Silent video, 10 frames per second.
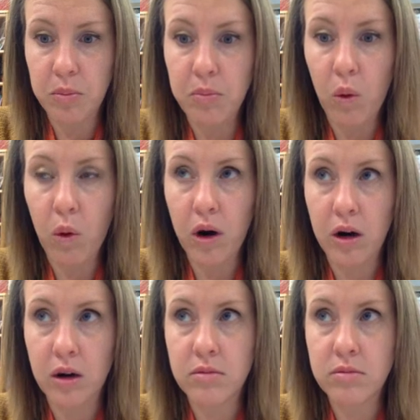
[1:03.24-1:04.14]

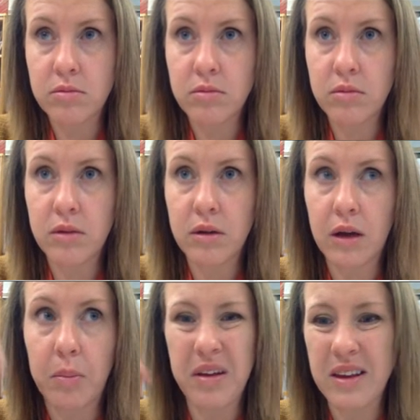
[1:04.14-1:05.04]
more
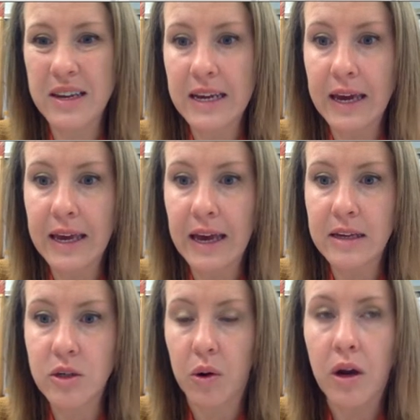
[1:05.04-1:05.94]
ability, I
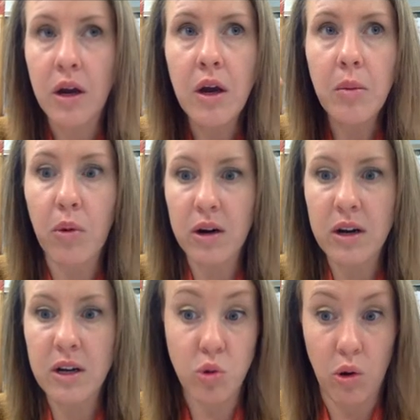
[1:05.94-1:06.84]
guess, or more
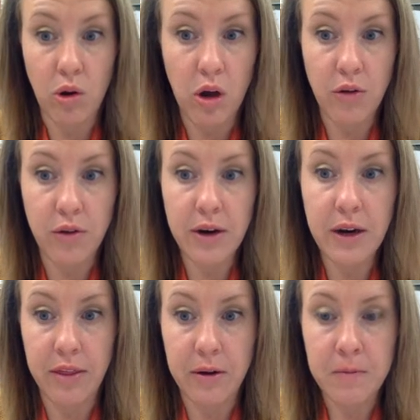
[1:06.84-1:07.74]
control over
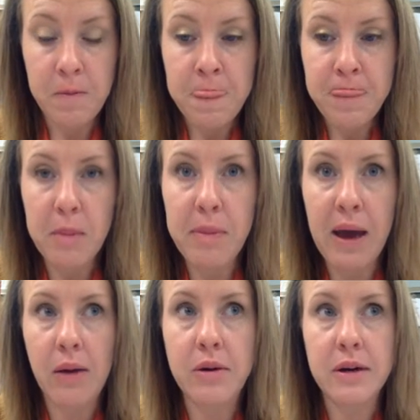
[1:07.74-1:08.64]
another.
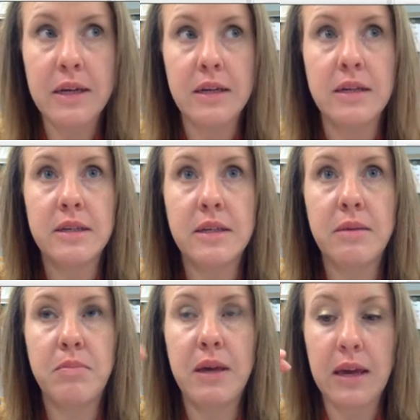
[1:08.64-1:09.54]
Power is
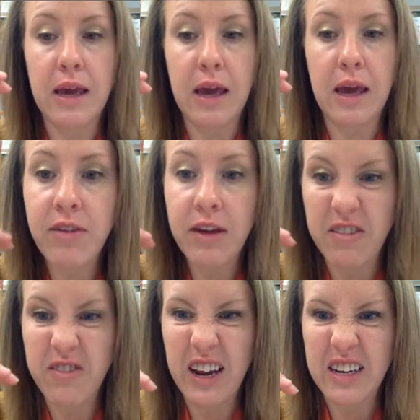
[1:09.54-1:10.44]
having
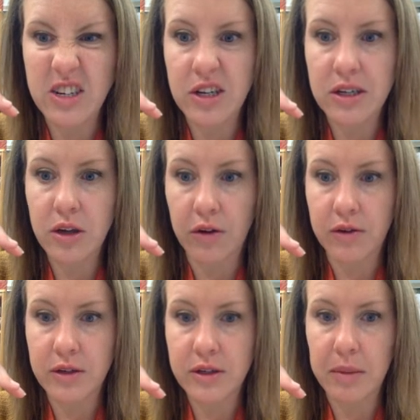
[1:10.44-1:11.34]
advantages
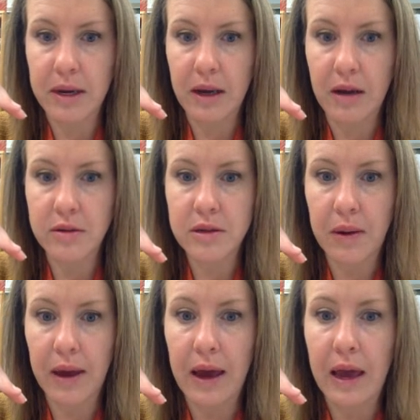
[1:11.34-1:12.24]
over somebody else,
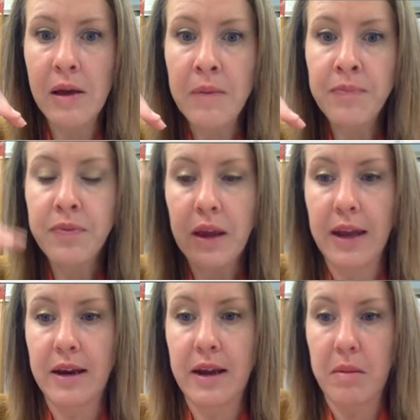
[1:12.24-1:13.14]
okay?
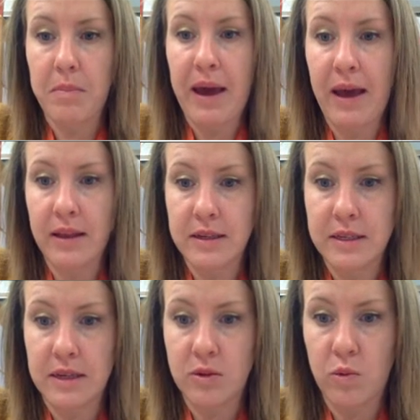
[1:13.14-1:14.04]
And an
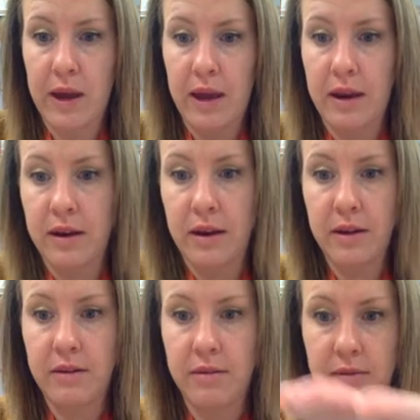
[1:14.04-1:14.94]
imbalance is when
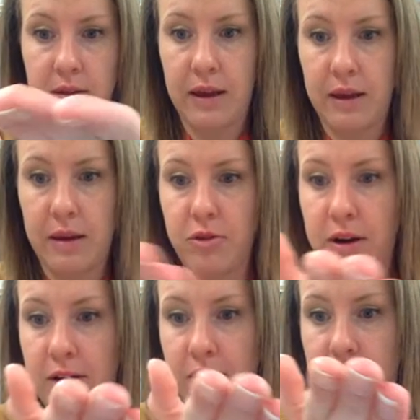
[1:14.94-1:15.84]
I'm
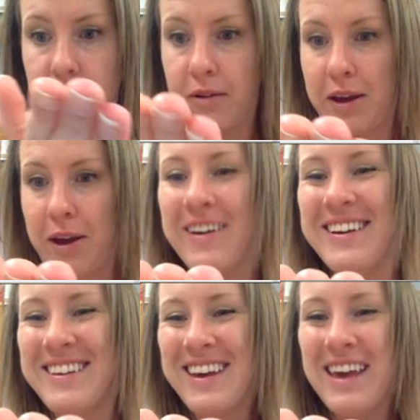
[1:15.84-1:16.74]
trying to do that. There we go.
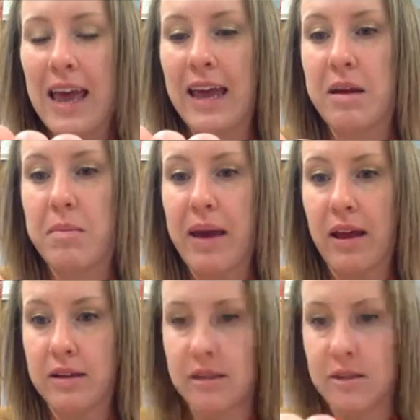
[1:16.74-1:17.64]
An
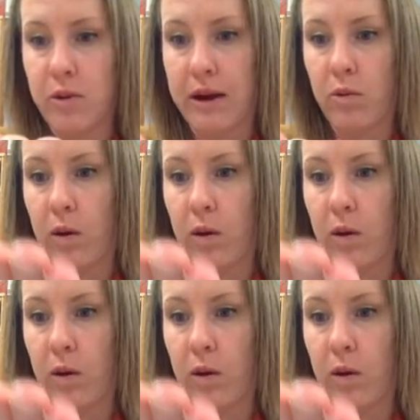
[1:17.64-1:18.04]
imbalance is when